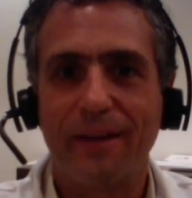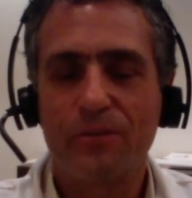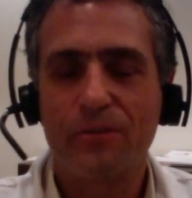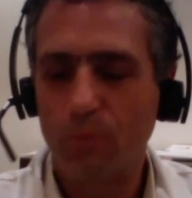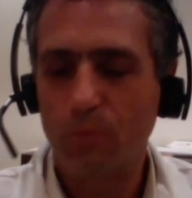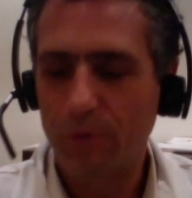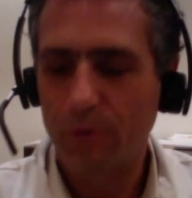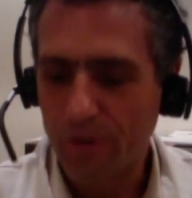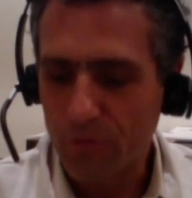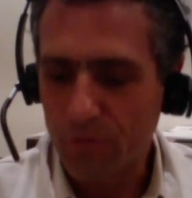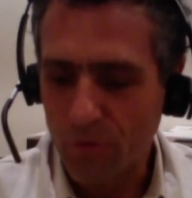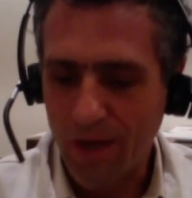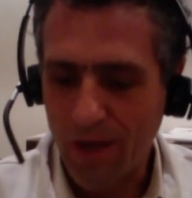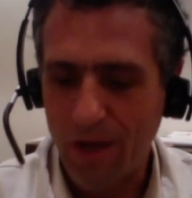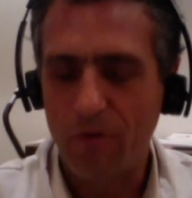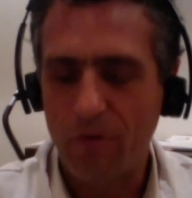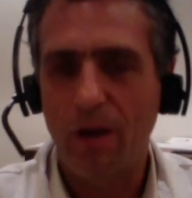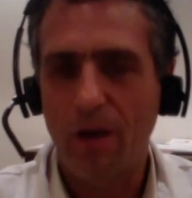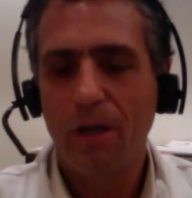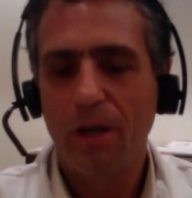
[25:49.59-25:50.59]
So we need to
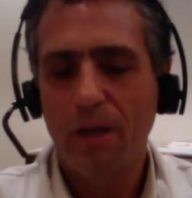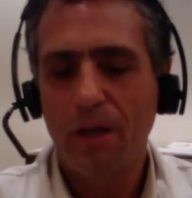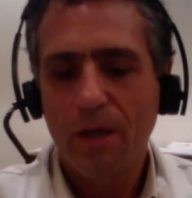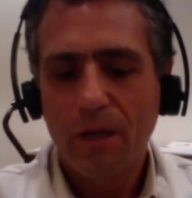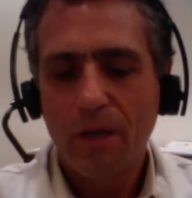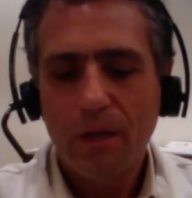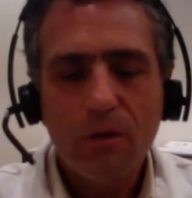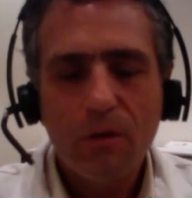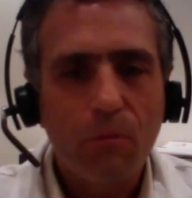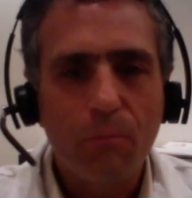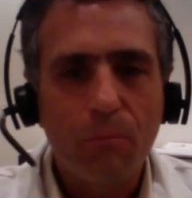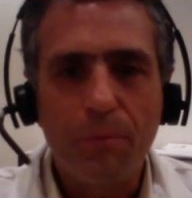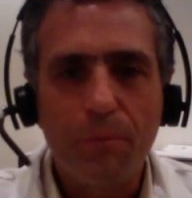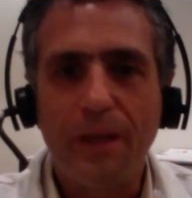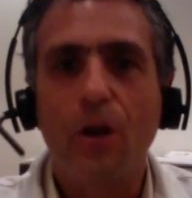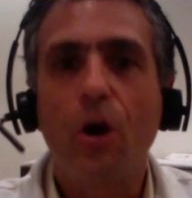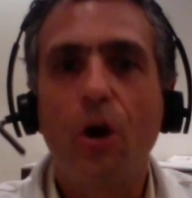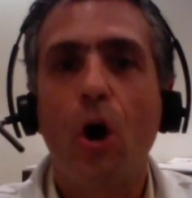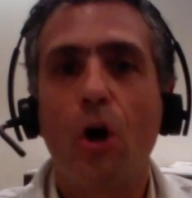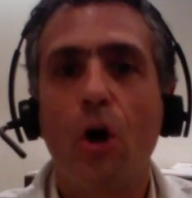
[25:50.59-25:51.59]
have be
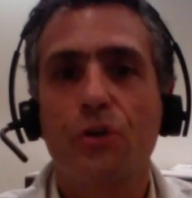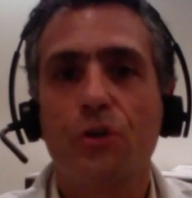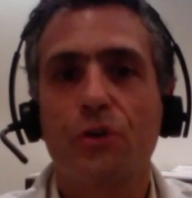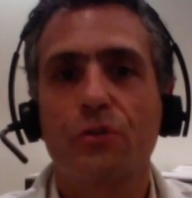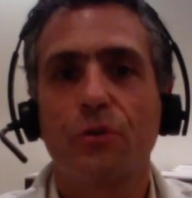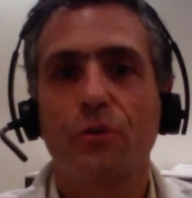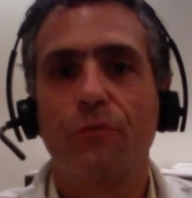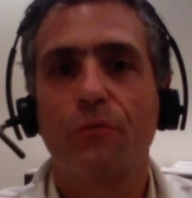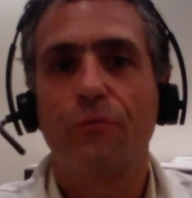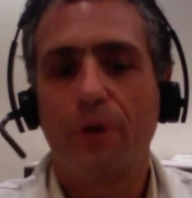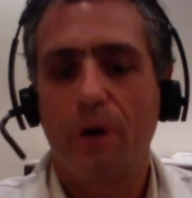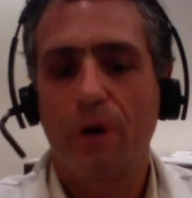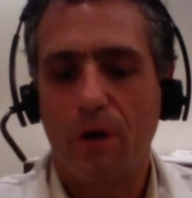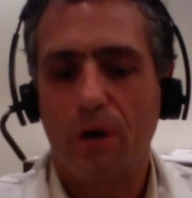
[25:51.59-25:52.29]
conscious of